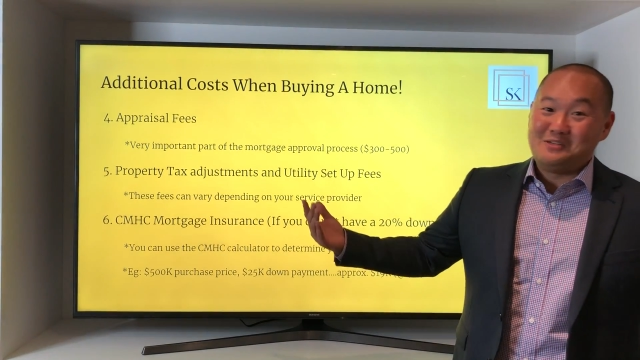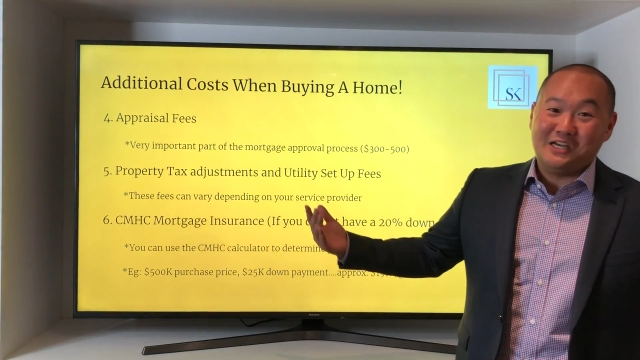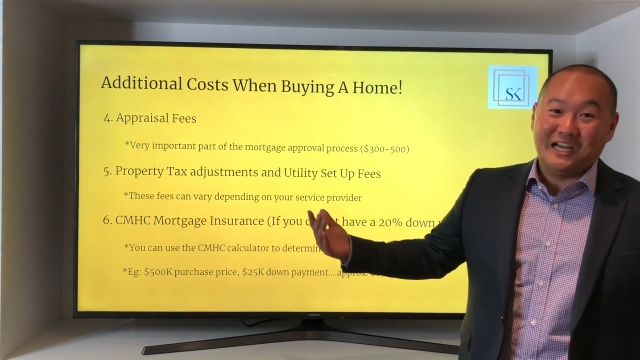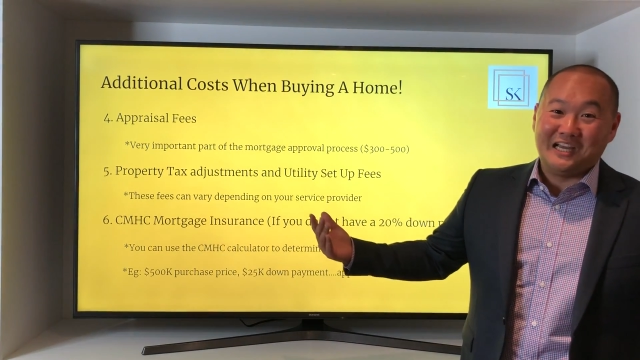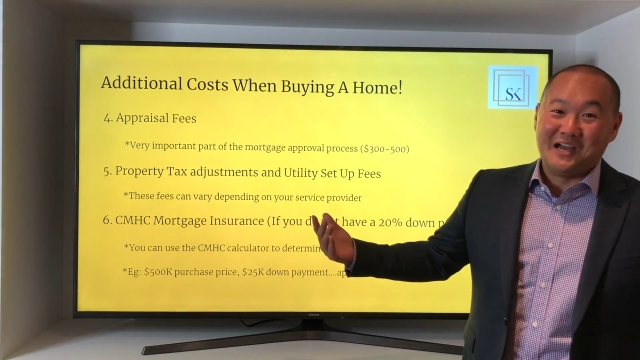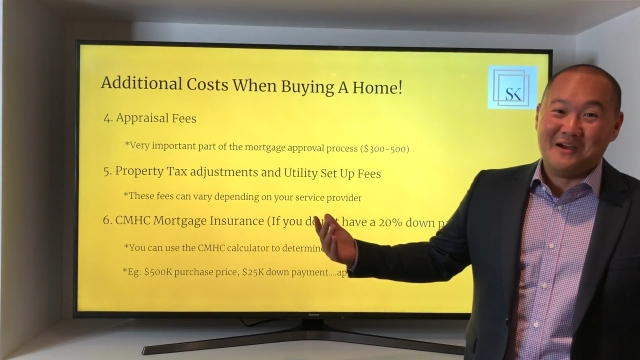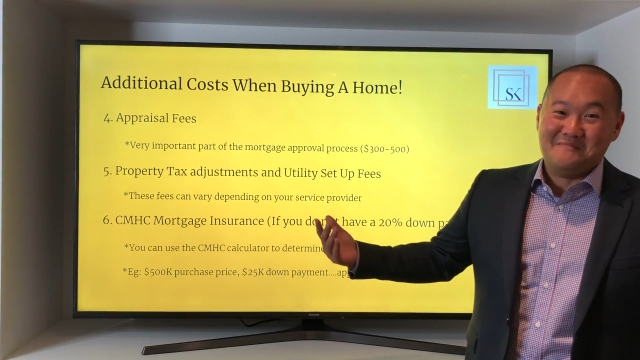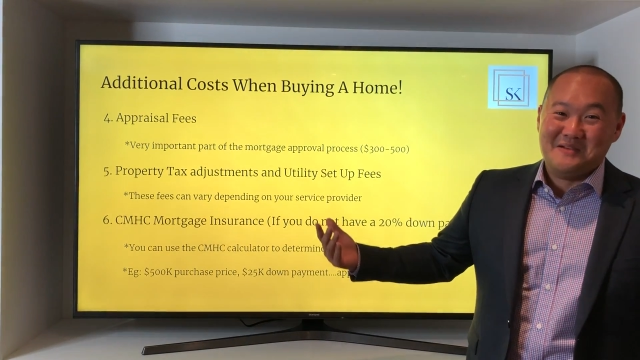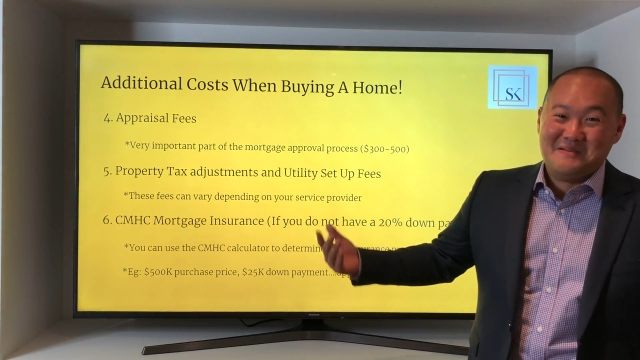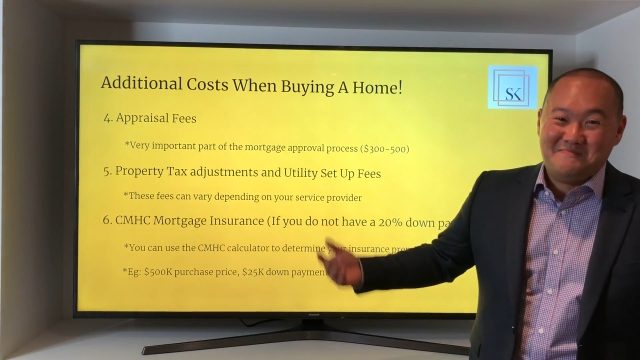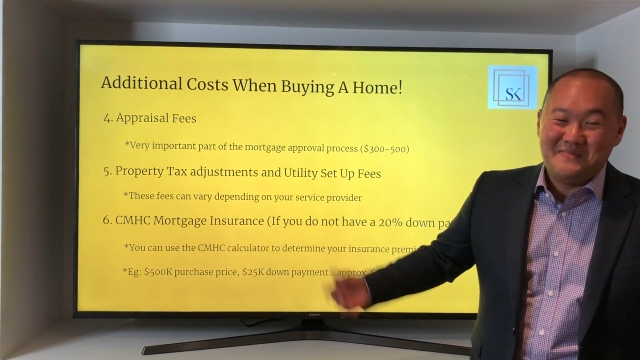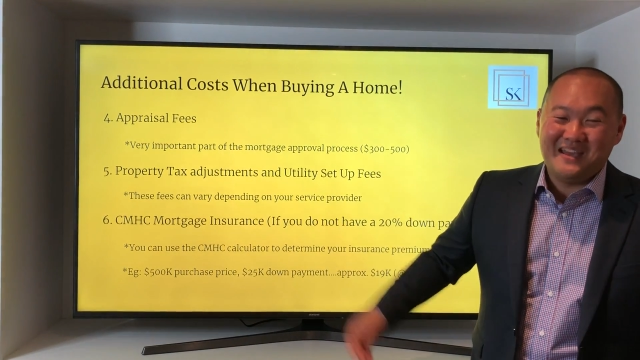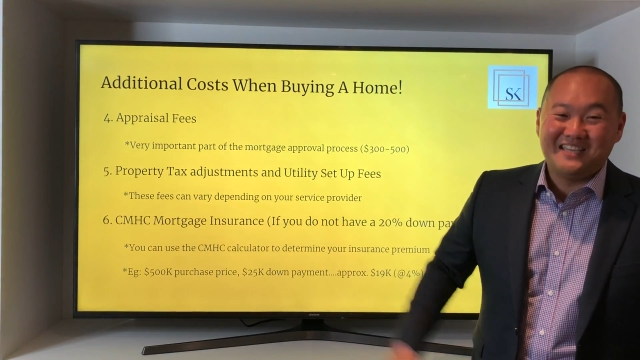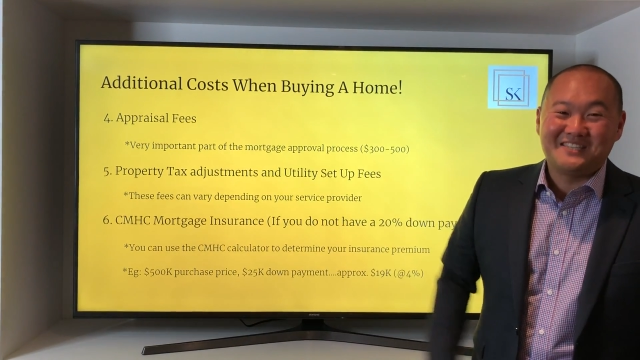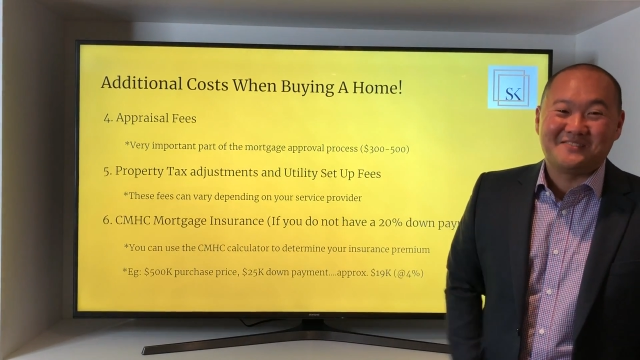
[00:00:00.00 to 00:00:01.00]
check out my
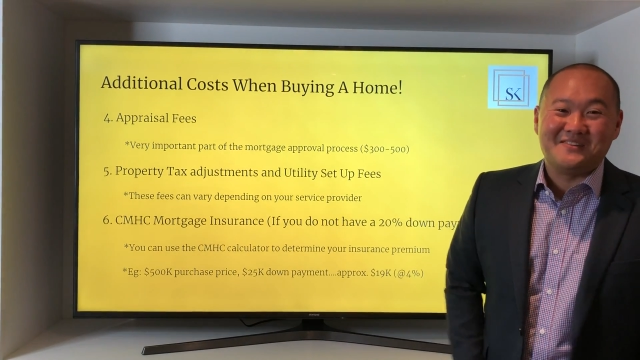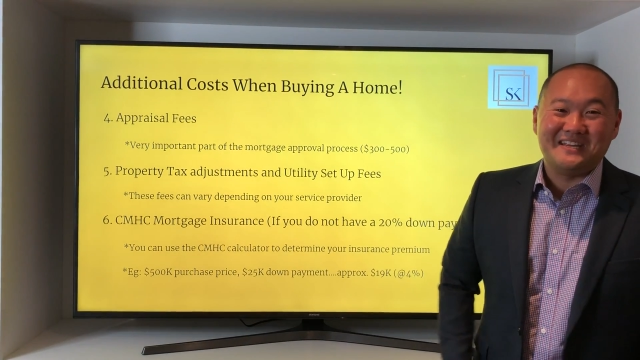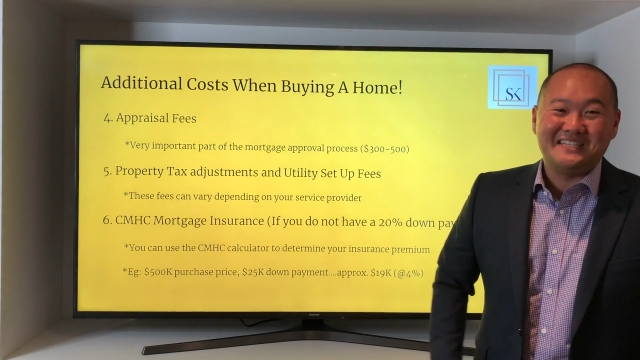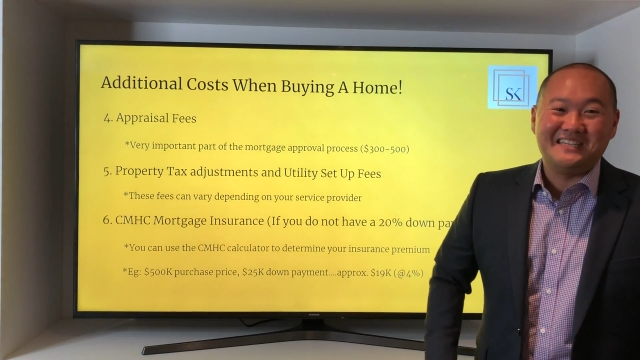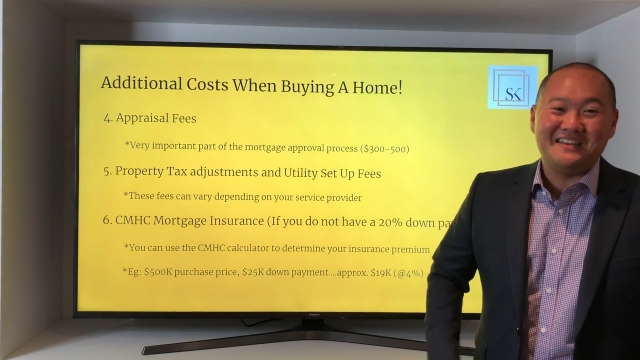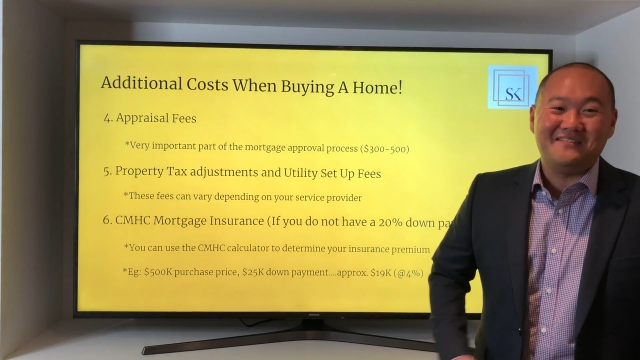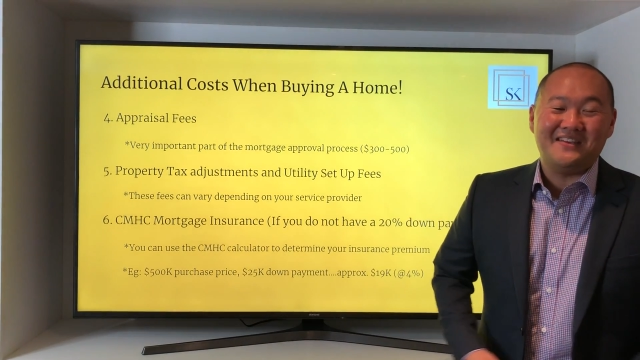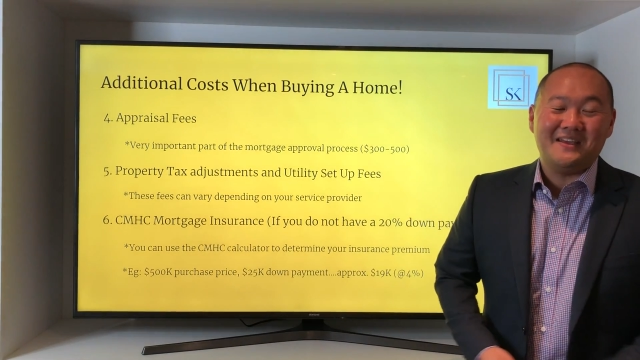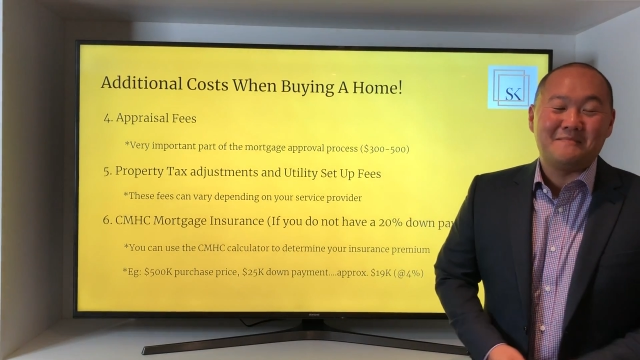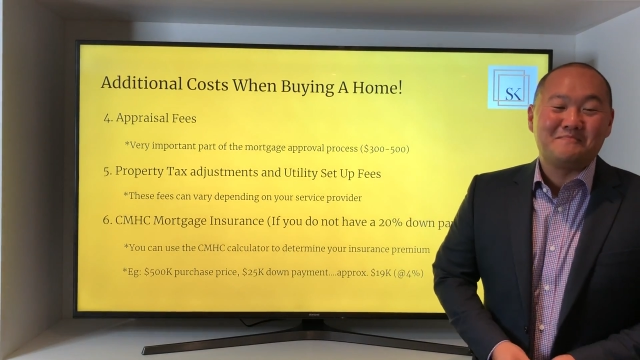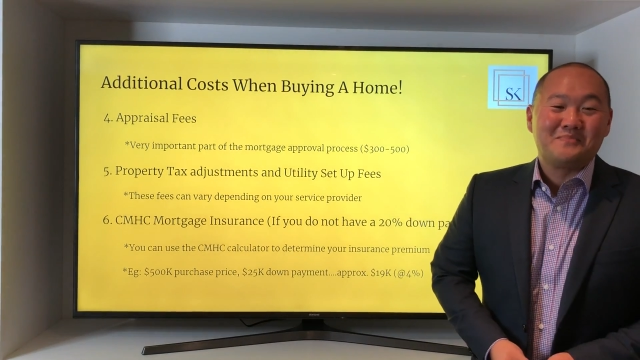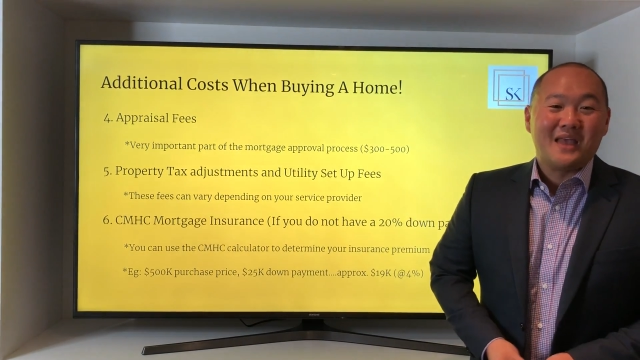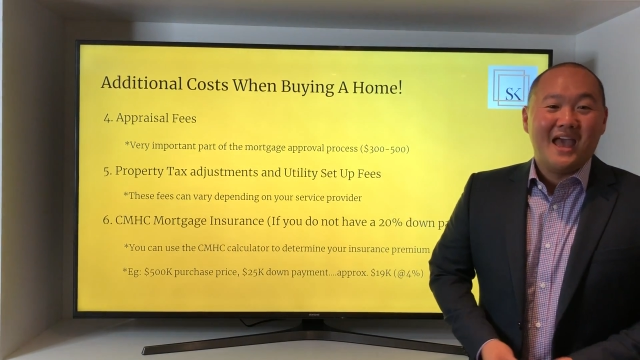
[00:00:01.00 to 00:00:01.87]
big screen TV.